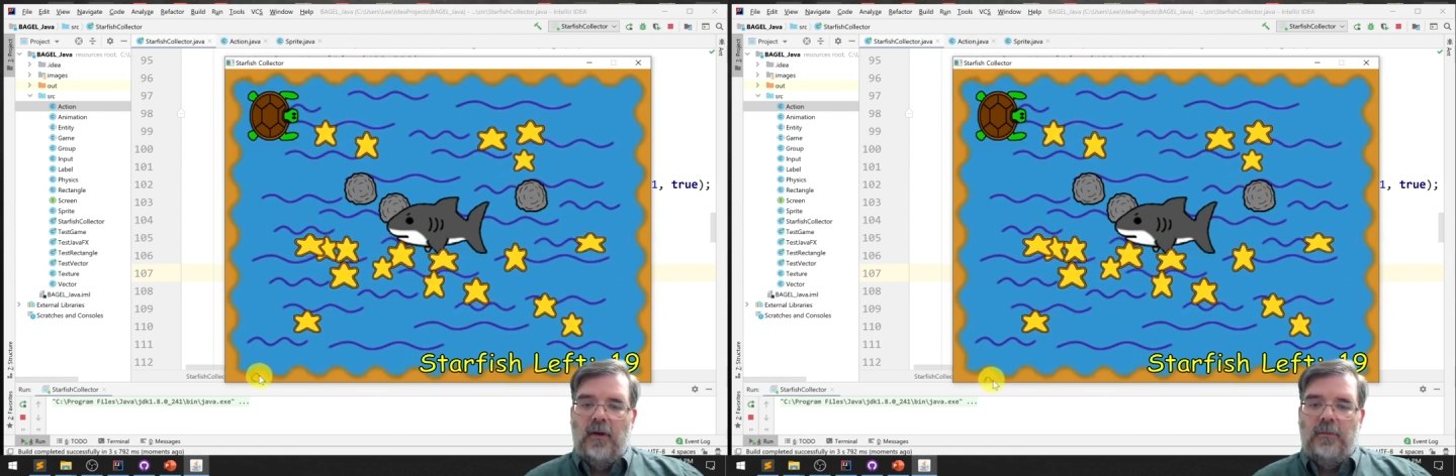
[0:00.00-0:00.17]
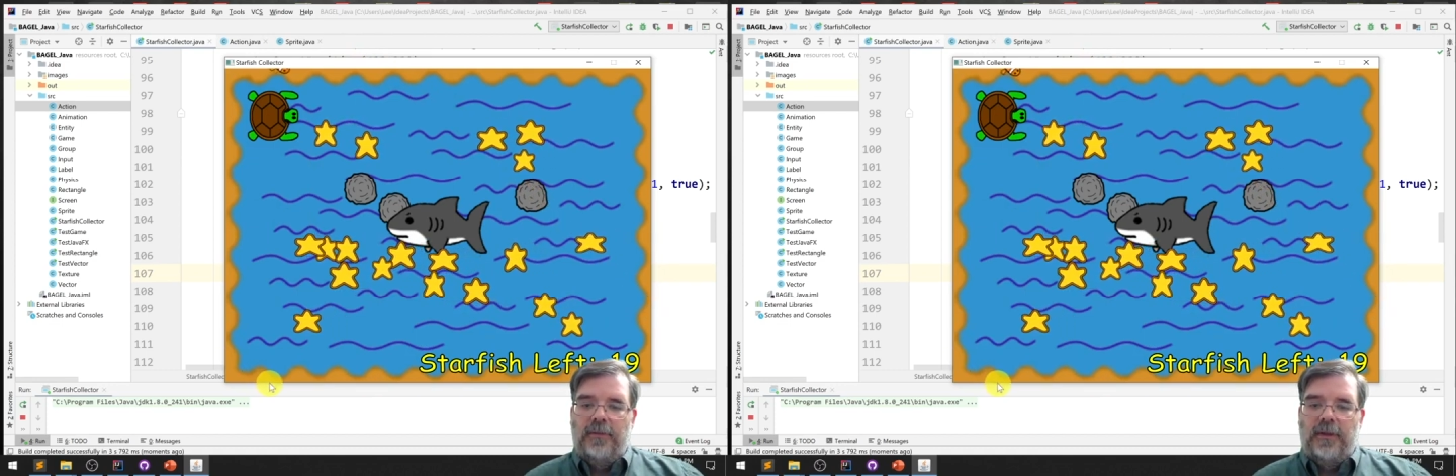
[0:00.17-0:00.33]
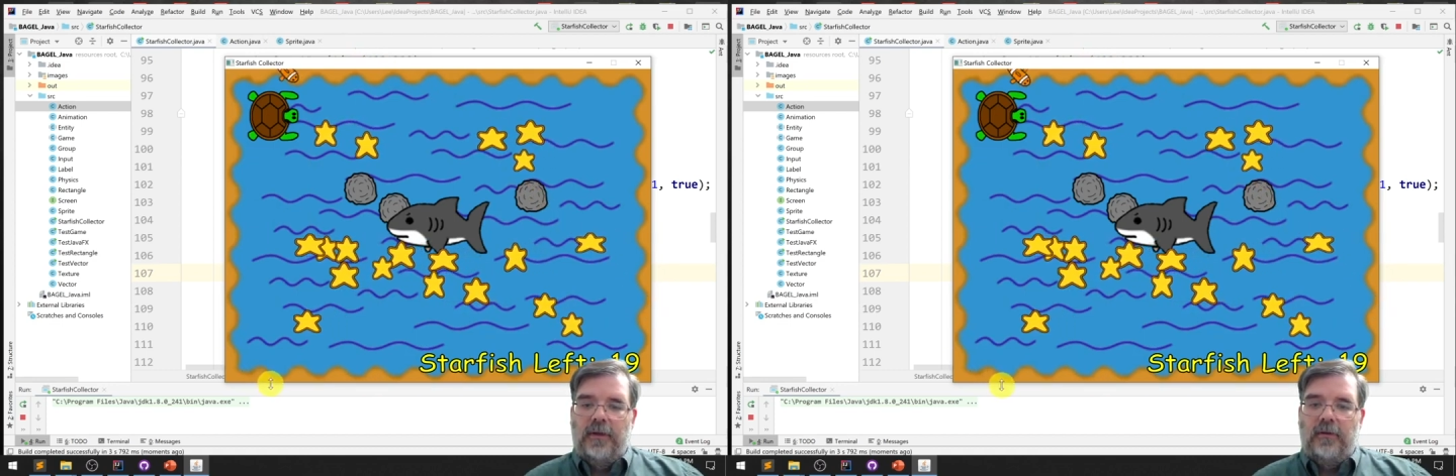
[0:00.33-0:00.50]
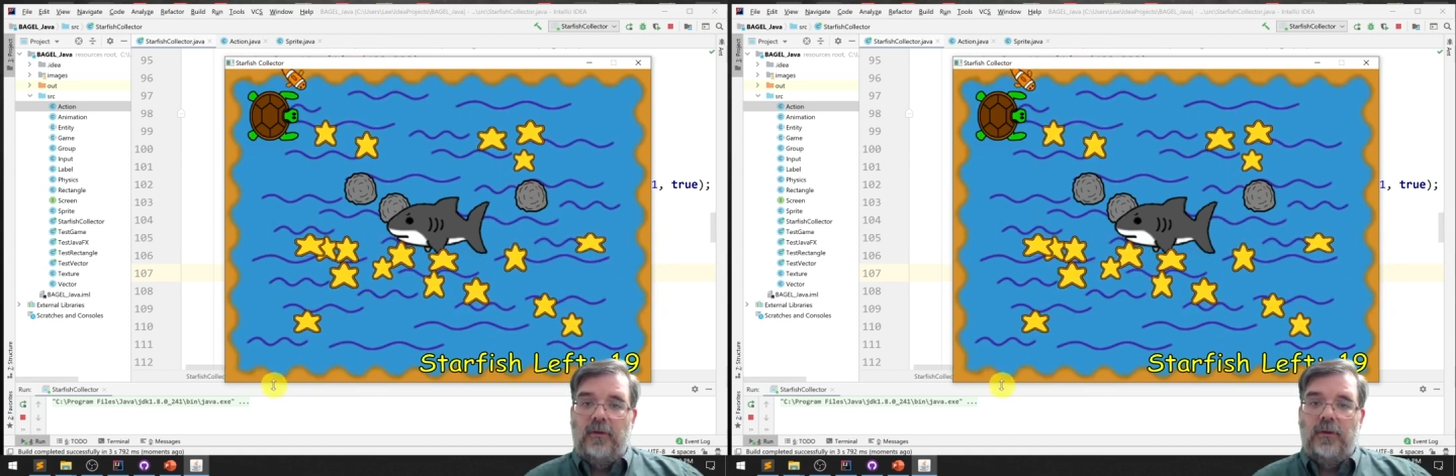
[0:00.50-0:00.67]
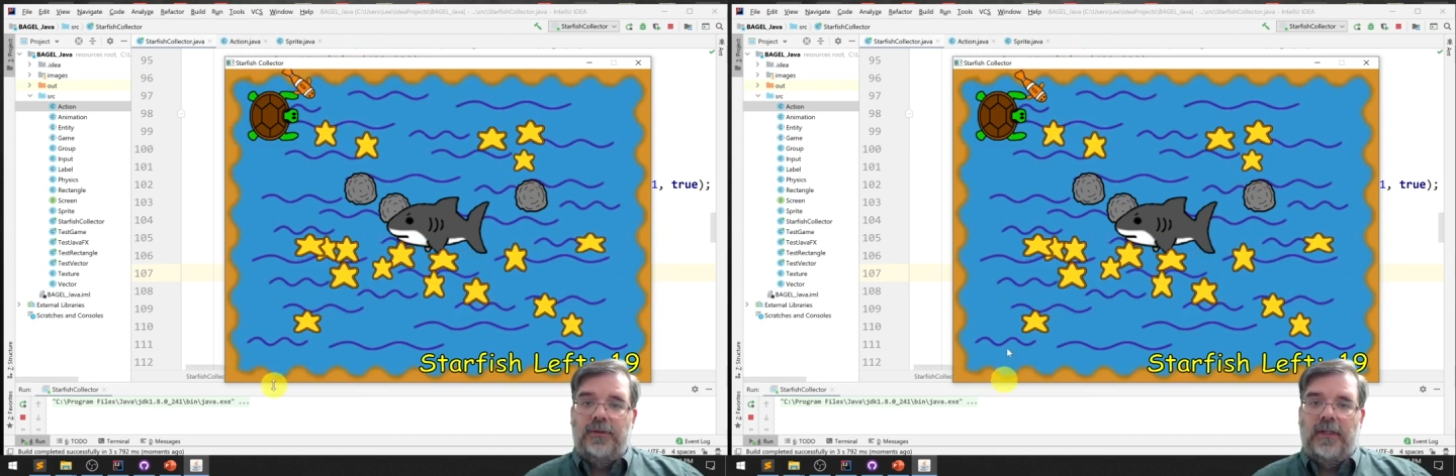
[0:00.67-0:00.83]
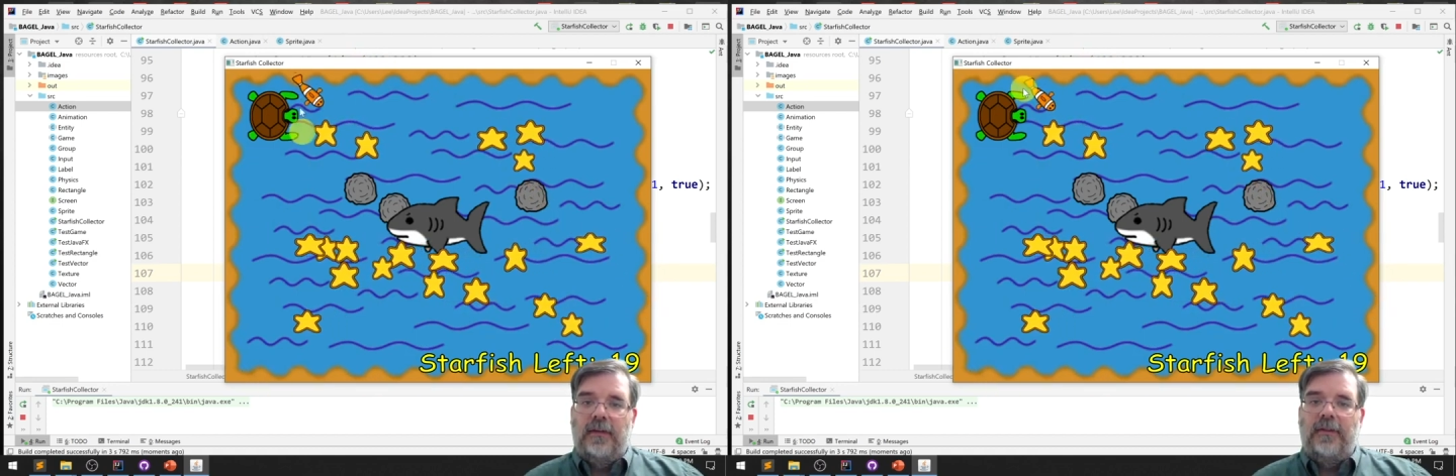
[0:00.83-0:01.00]
Oh, and there it
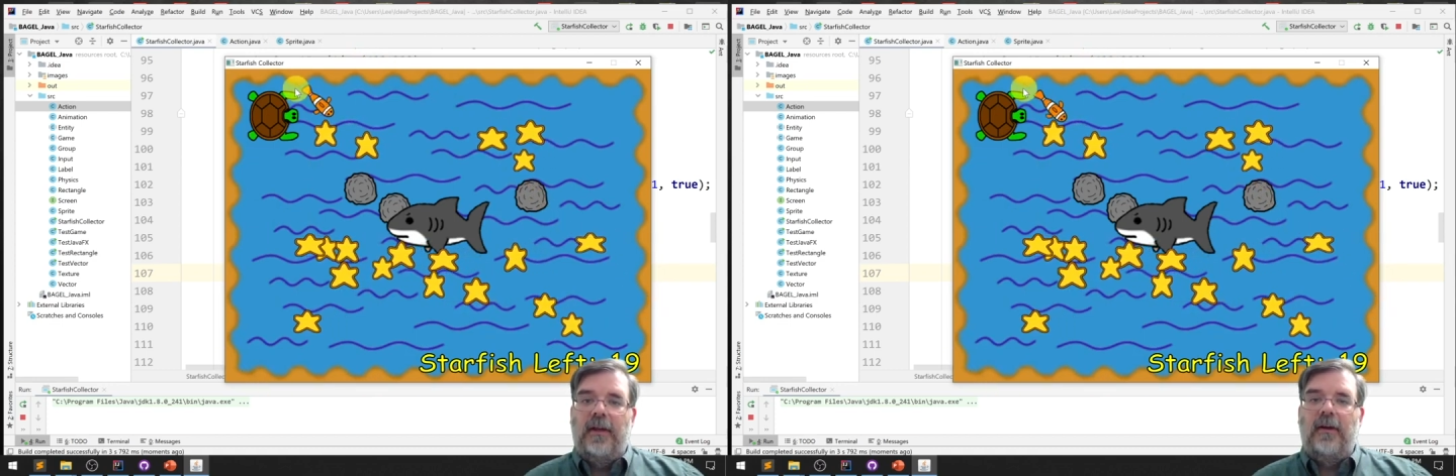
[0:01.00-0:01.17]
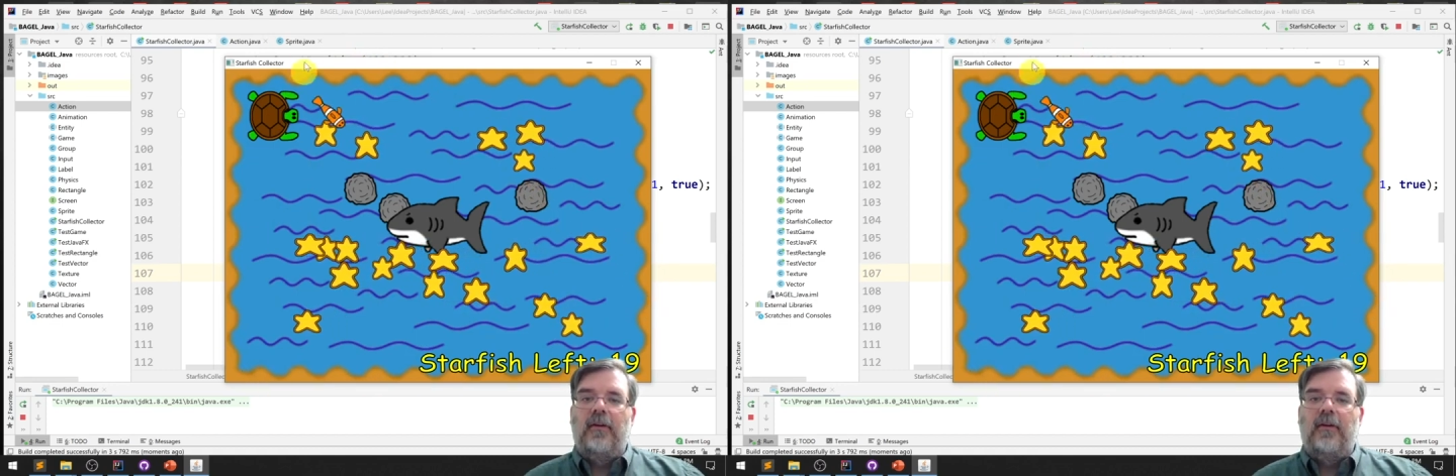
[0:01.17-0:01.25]
goes down there,